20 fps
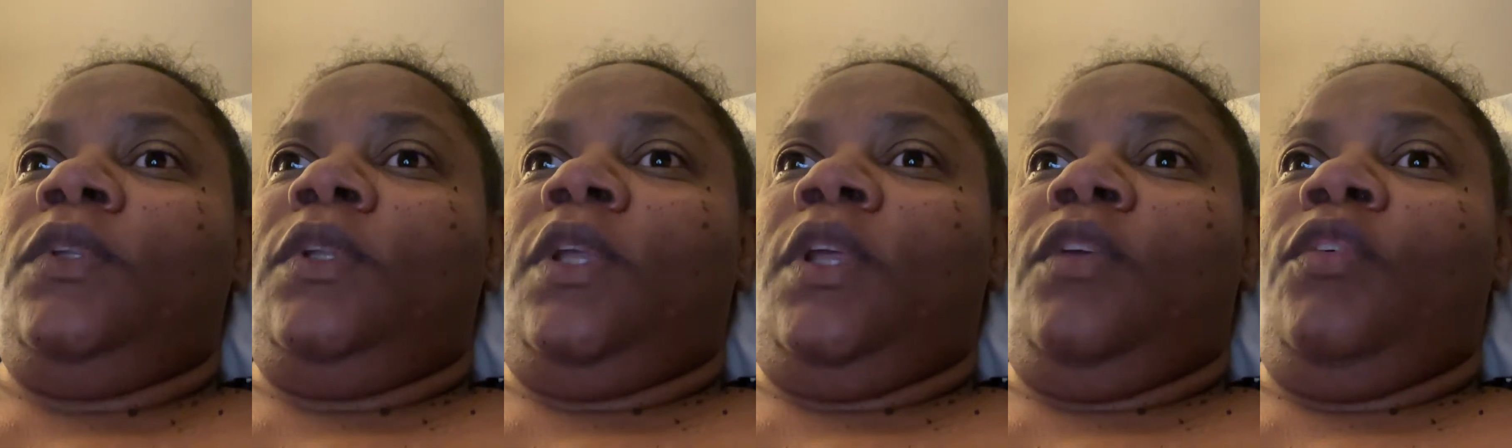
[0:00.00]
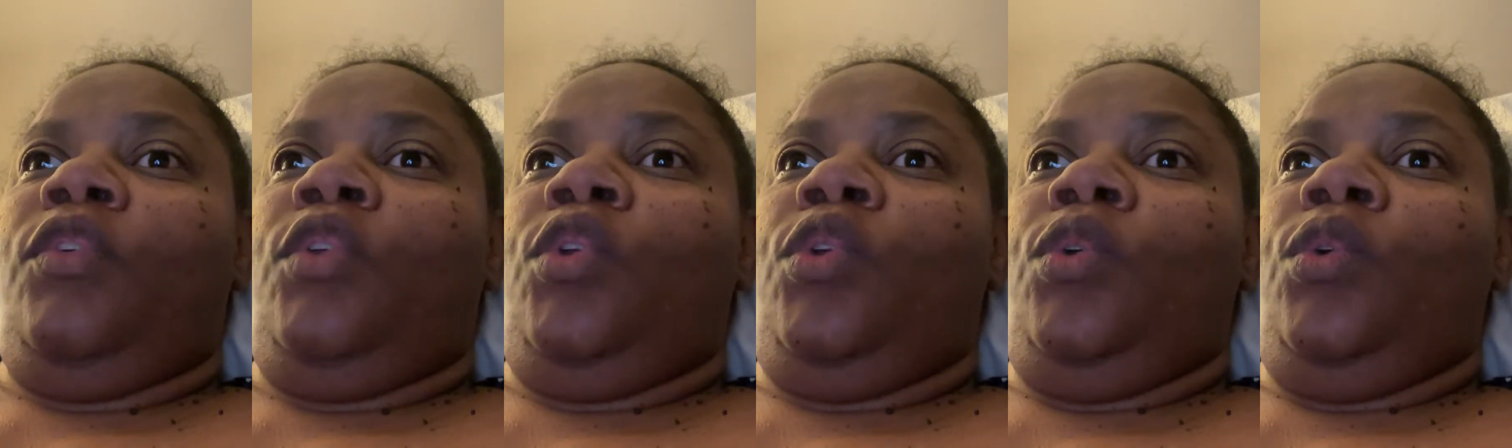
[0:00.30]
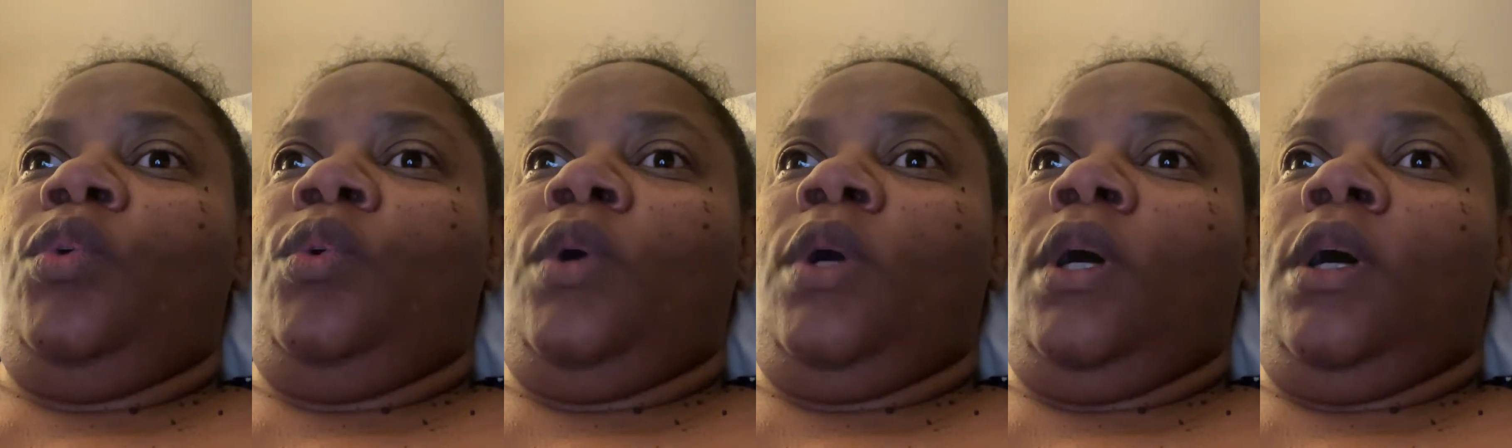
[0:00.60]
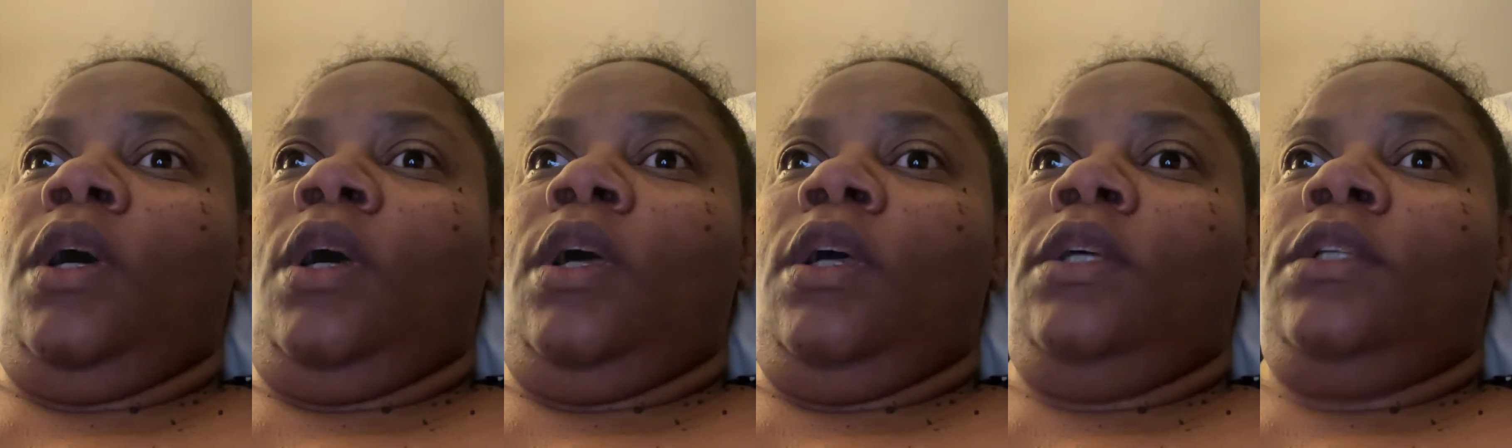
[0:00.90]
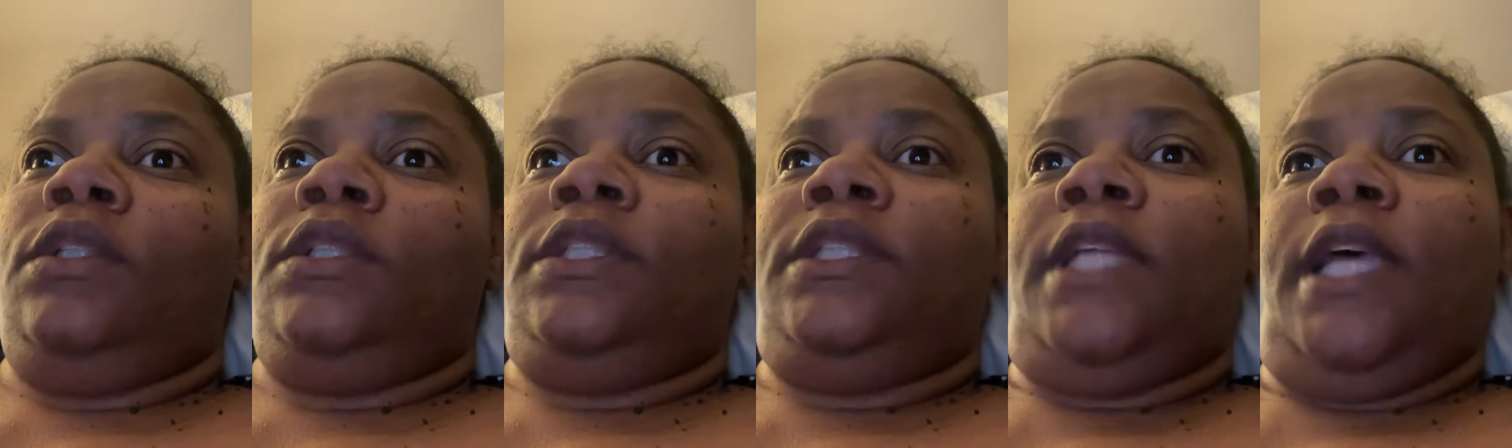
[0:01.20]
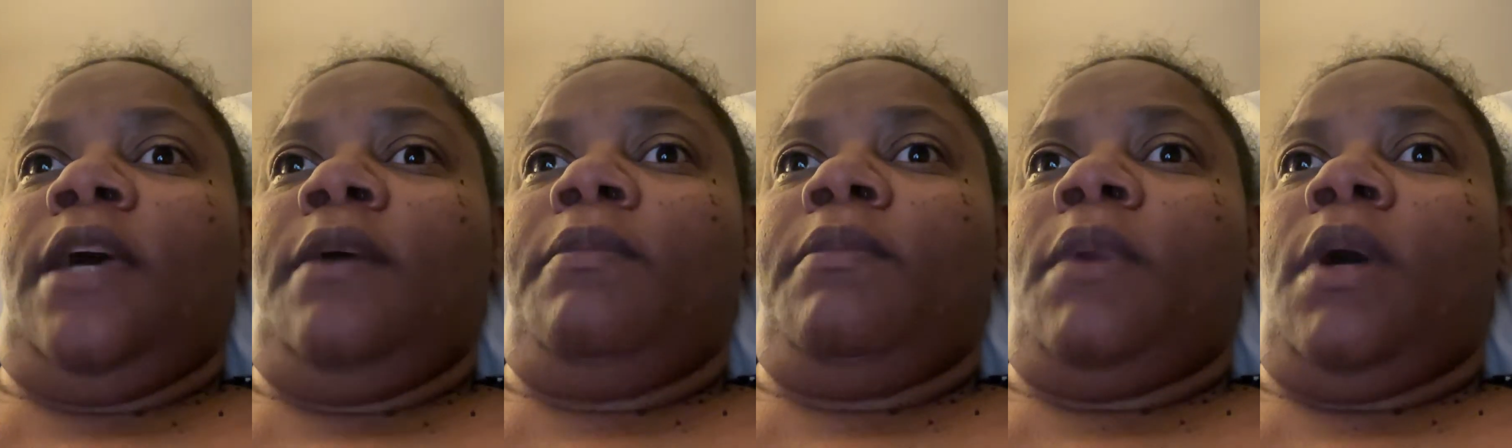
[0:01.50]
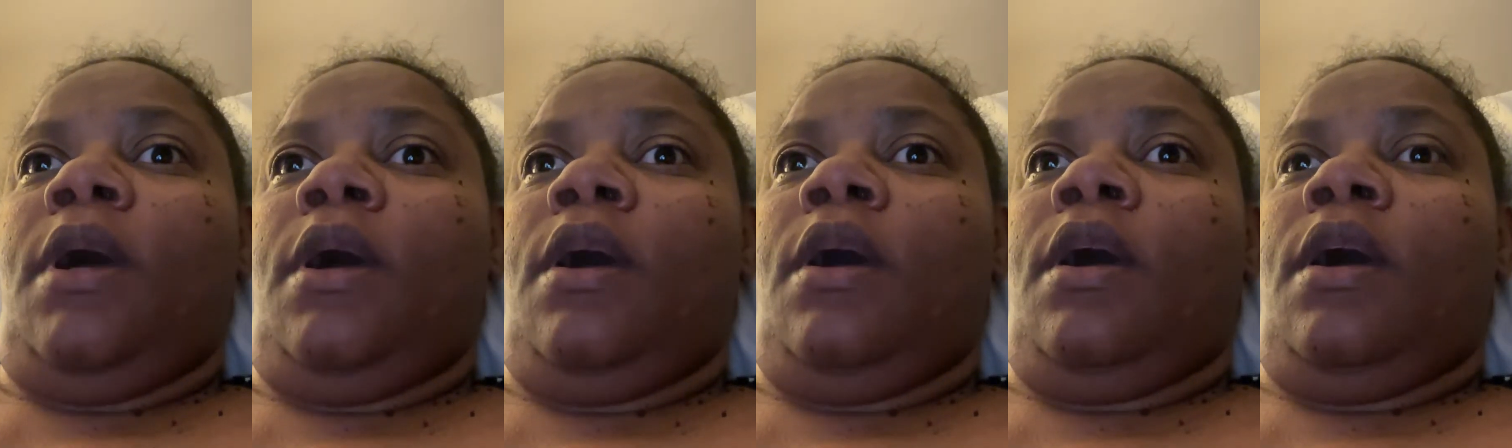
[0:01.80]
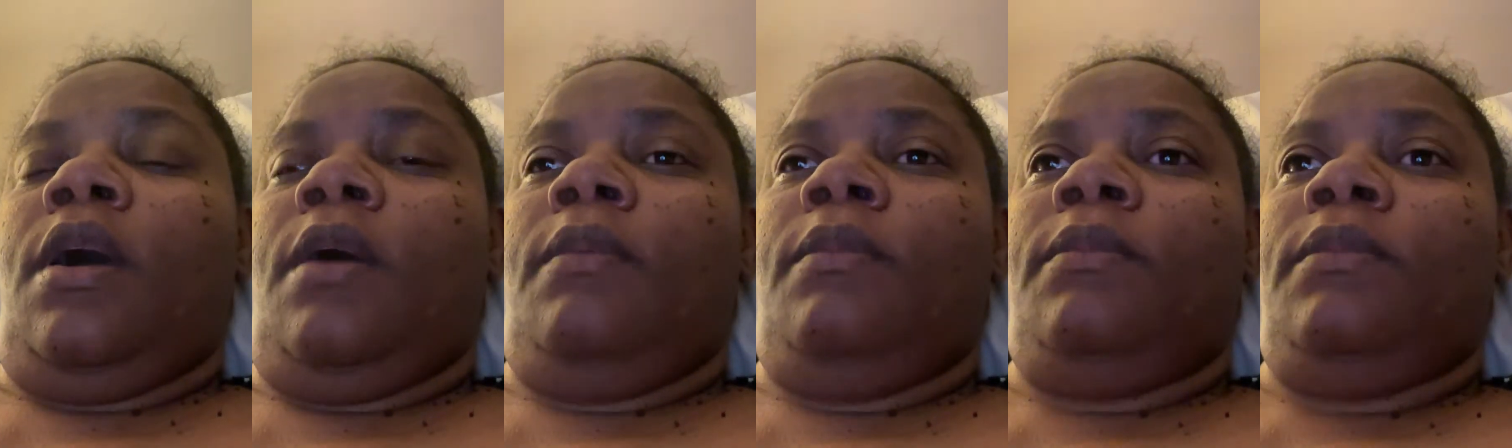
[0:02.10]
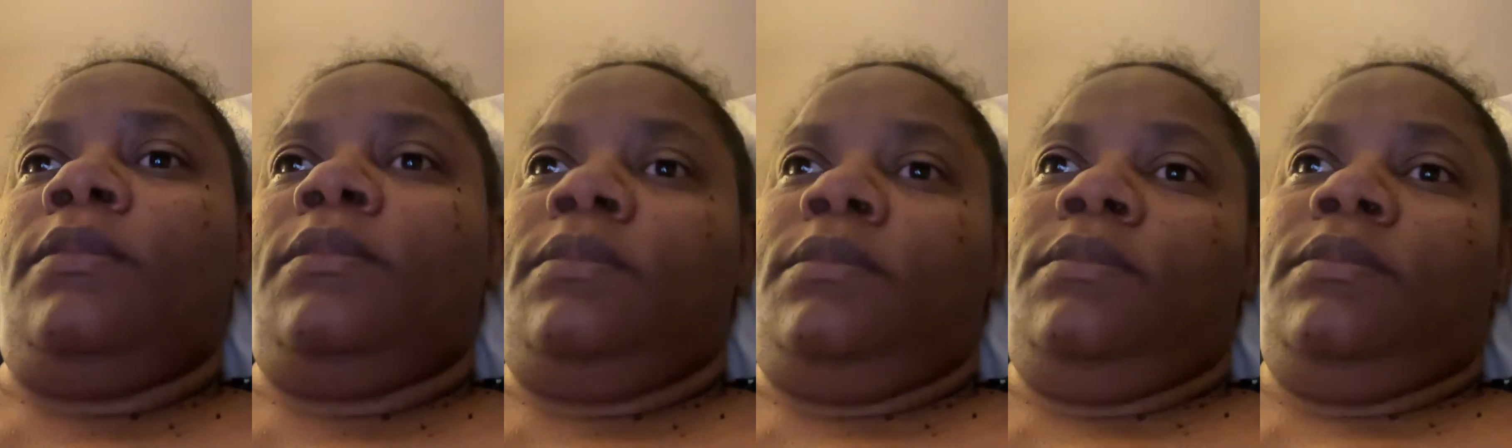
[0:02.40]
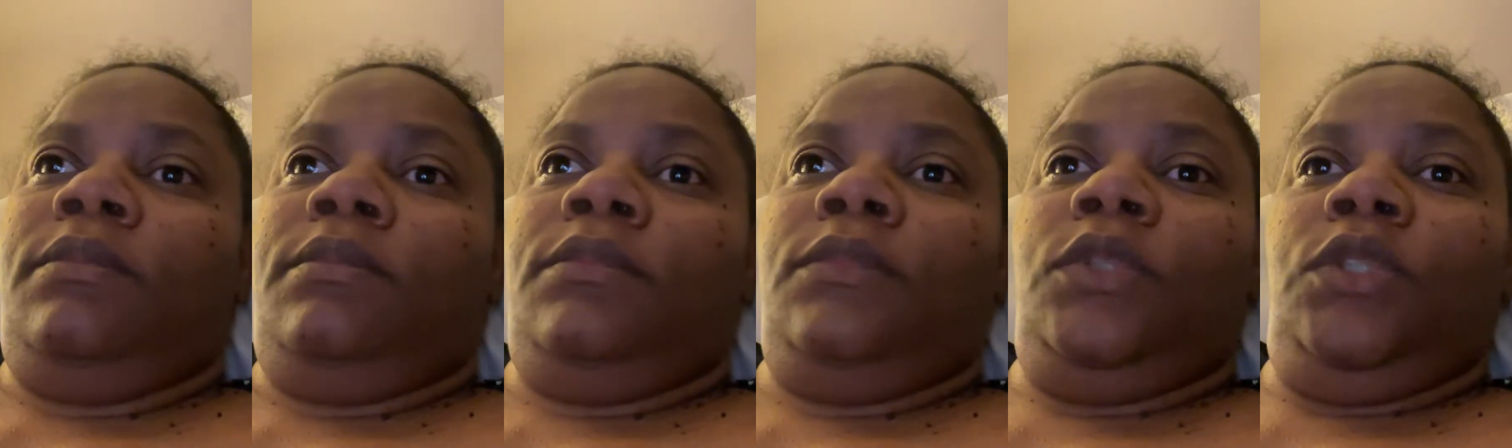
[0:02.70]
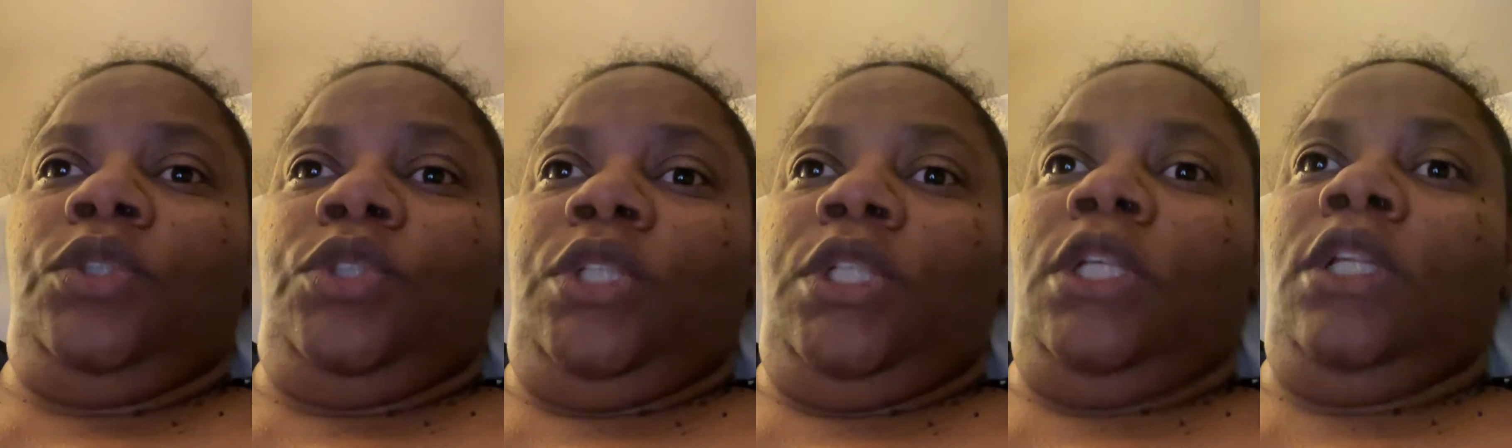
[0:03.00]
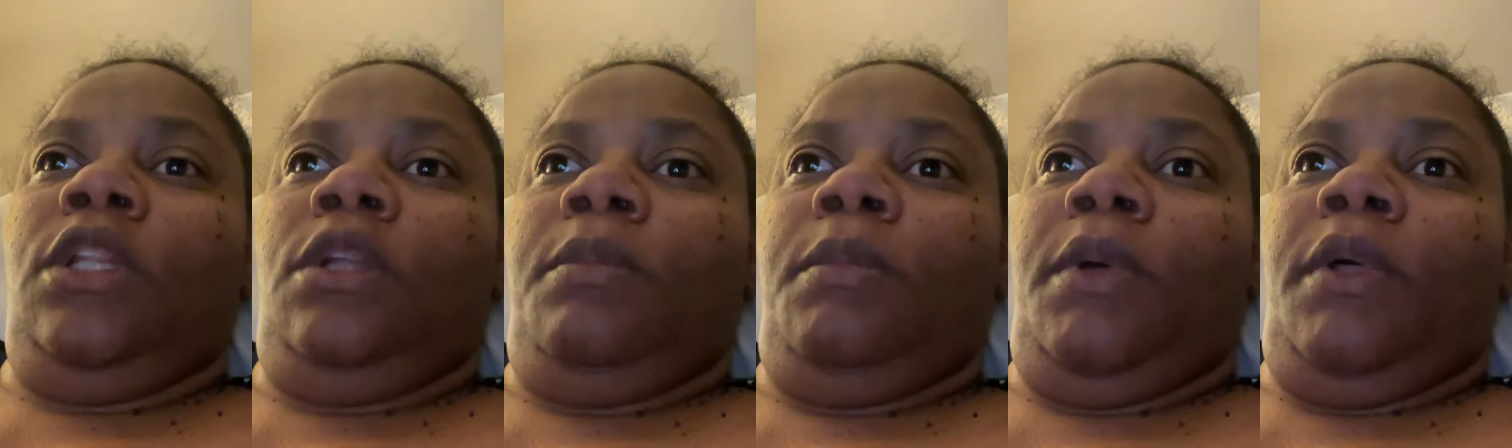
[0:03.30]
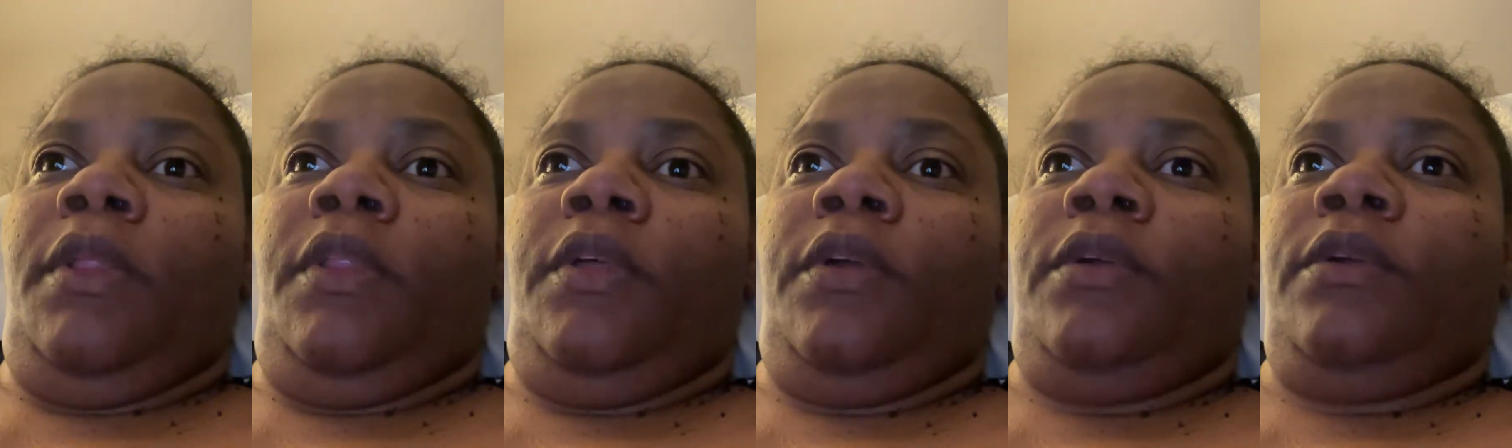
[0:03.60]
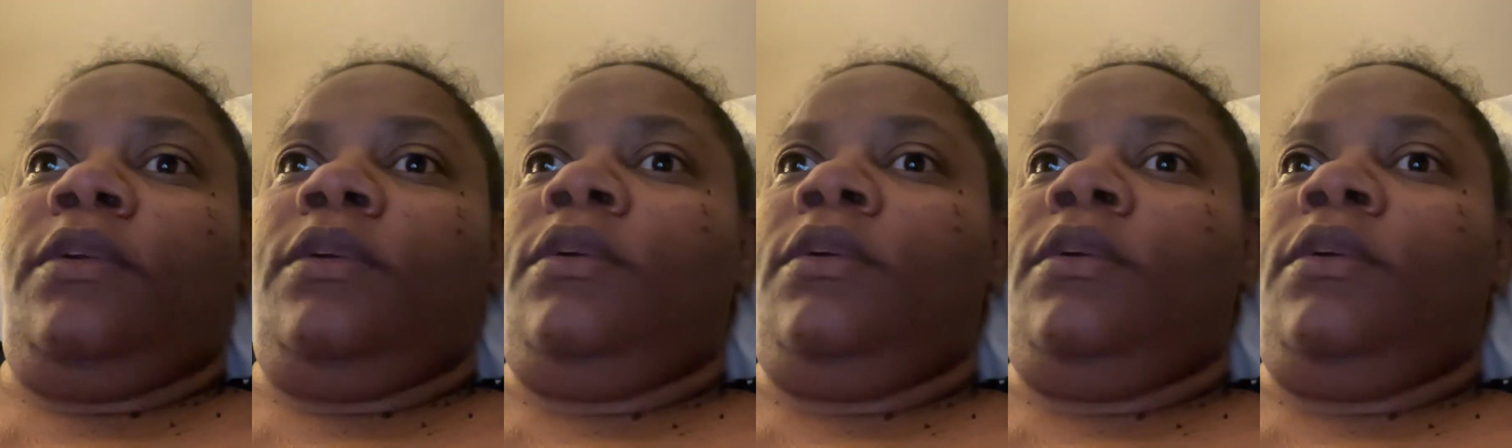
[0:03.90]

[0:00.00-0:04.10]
If you a stepmom, you're still a mother.